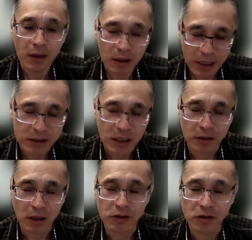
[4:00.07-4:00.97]
less
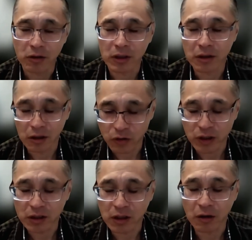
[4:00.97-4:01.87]
than 1,000
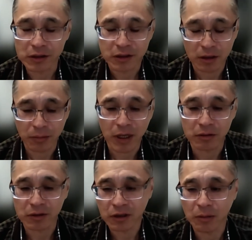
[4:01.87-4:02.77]
Australian dollars compared to
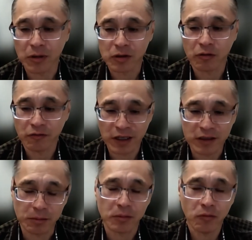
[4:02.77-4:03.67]
the commercial
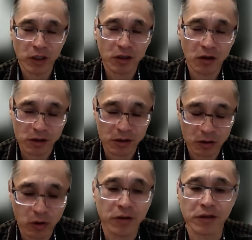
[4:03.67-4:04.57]
phantom, which costs
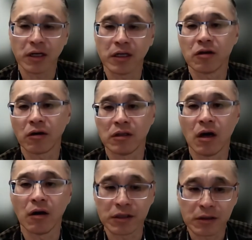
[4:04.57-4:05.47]

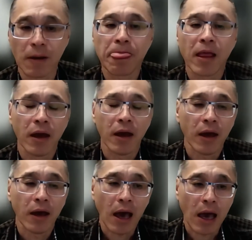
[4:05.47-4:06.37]
$20,000-$30,000.
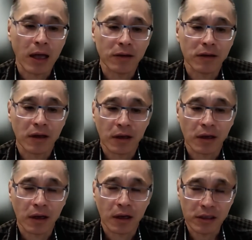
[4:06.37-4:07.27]
And
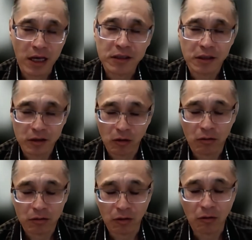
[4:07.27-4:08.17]
yes,
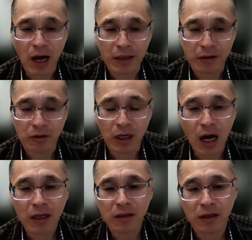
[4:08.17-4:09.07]
you're right.
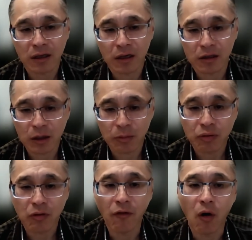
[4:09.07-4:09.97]
Regarding the
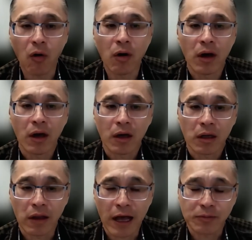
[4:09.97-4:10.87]
approval,
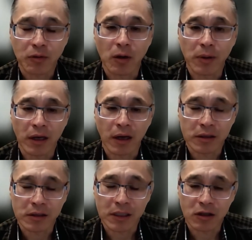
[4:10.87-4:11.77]
that probably
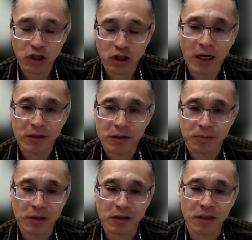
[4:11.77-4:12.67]
is another challenge
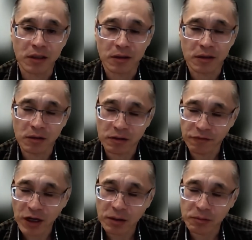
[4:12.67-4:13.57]
because the
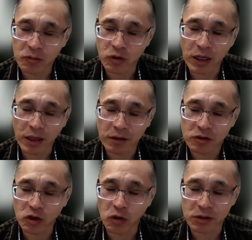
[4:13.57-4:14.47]
phantom really
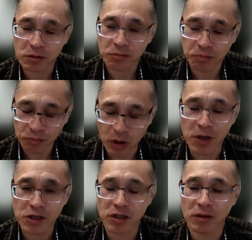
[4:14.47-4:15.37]
shows
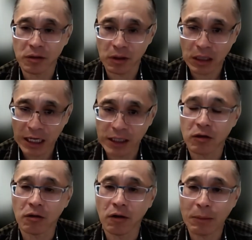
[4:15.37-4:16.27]
promising
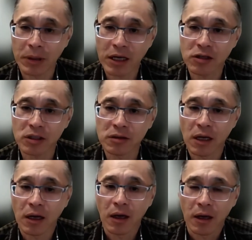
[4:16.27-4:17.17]
clinical application,
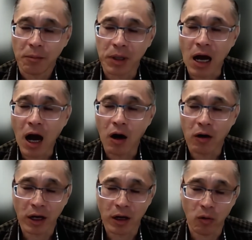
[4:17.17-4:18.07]
but how
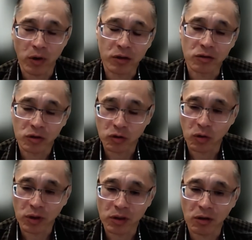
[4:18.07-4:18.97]
are we going
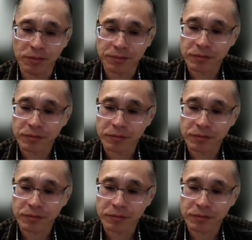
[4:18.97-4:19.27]
to